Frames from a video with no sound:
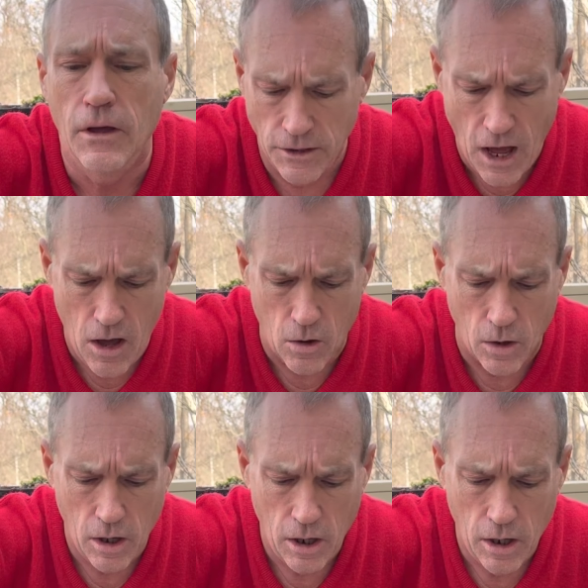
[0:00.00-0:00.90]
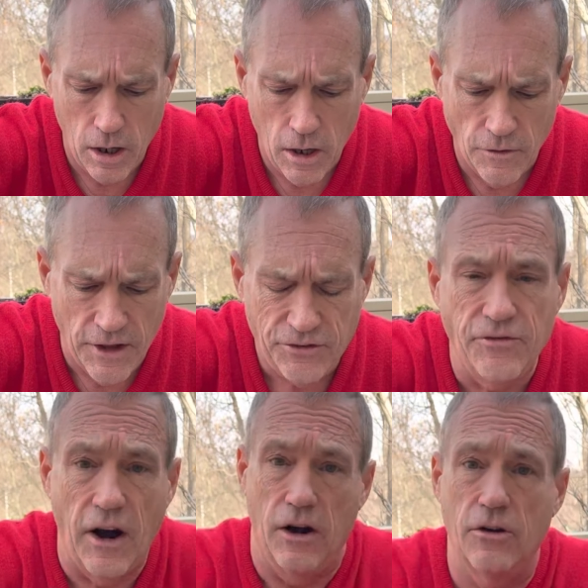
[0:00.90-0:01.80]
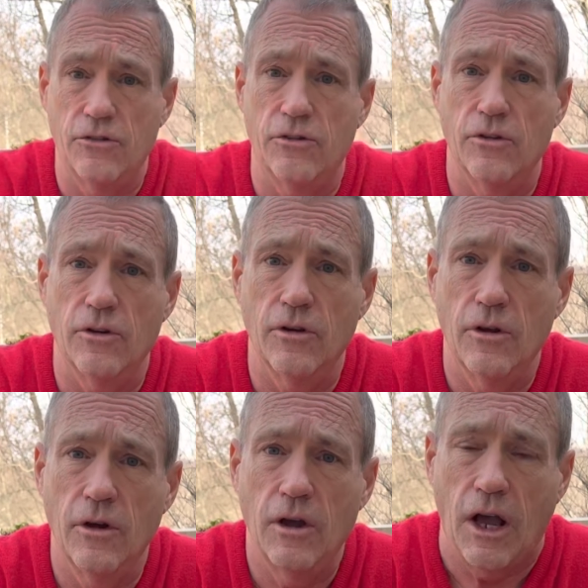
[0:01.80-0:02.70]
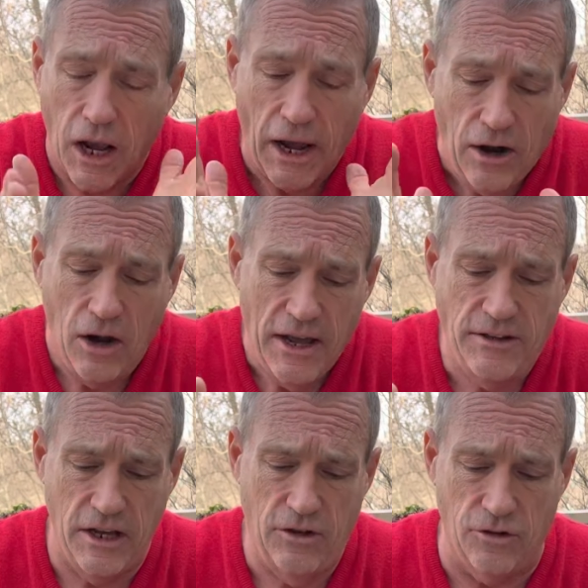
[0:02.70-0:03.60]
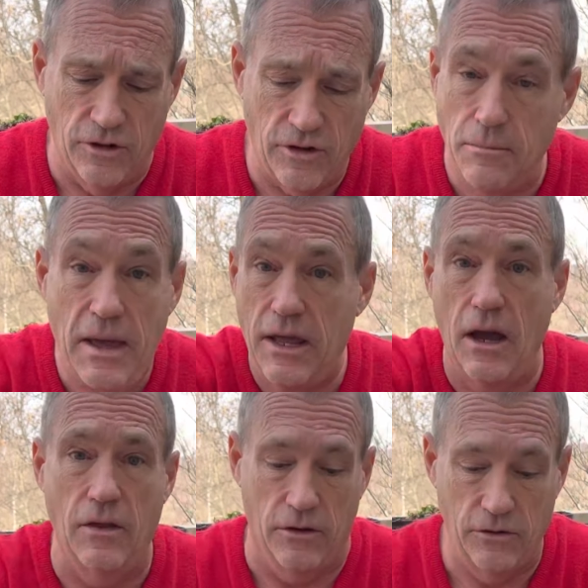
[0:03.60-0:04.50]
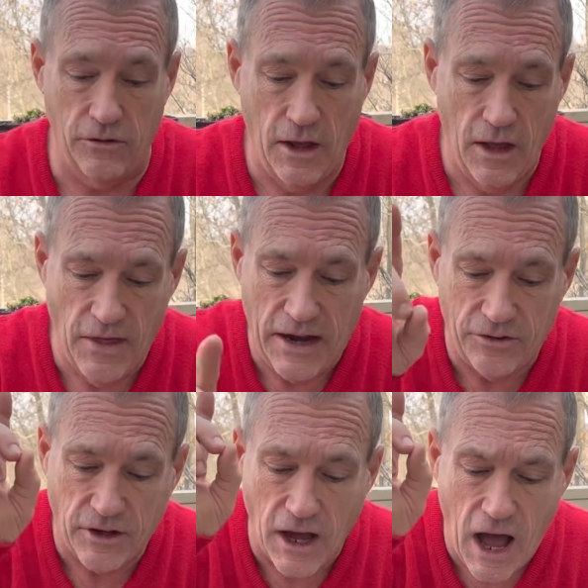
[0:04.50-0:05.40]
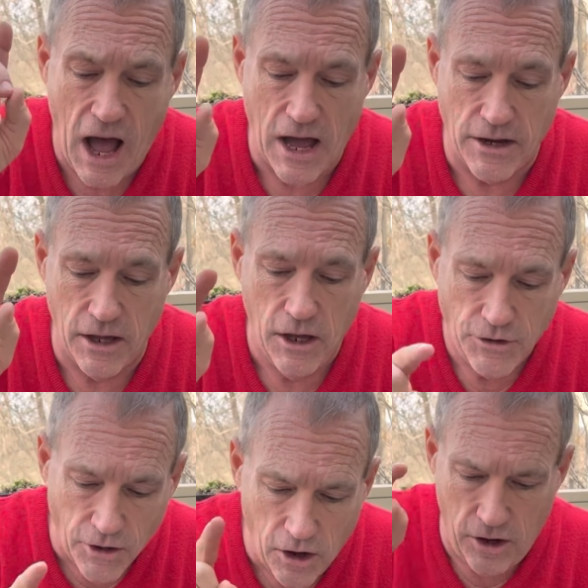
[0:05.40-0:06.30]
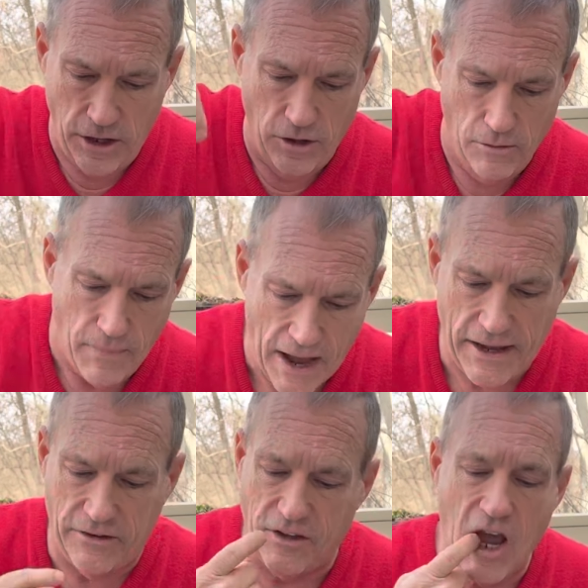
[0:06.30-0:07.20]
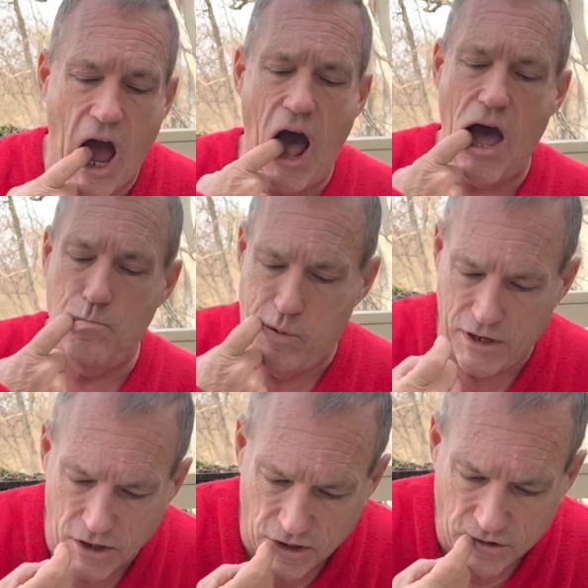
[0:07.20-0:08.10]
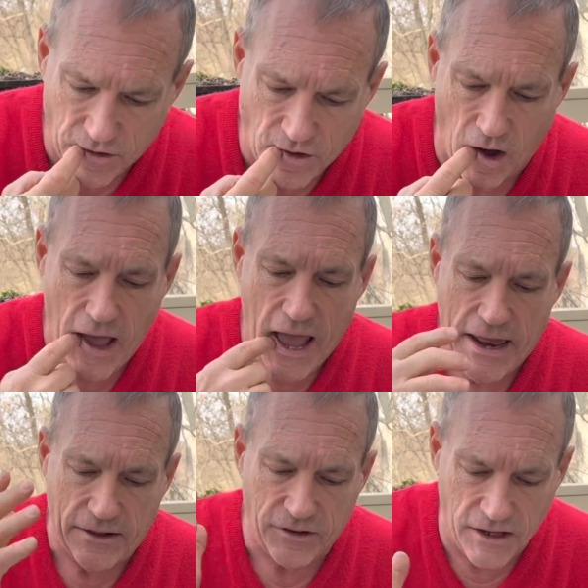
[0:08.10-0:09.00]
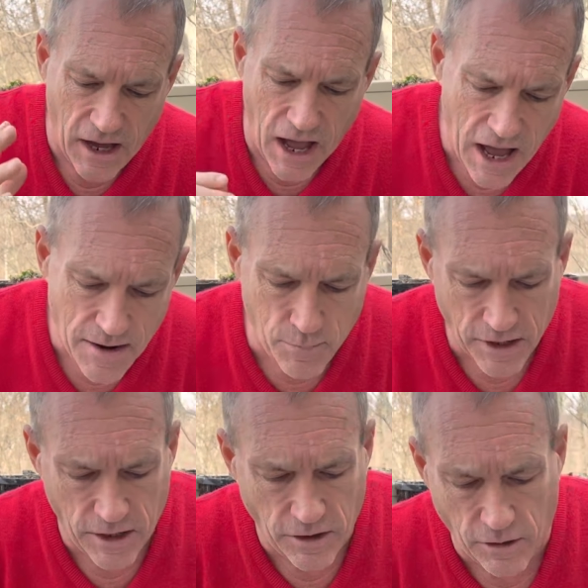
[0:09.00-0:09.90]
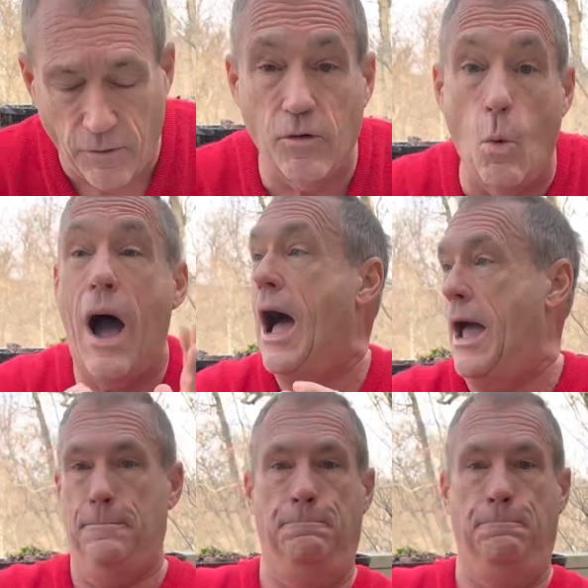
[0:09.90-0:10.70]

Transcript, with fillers: No, this verse clearly teaches, and many others, that it's God turning you back. It's God putting hooks in the jaw, and it's God bringing you forth. Why?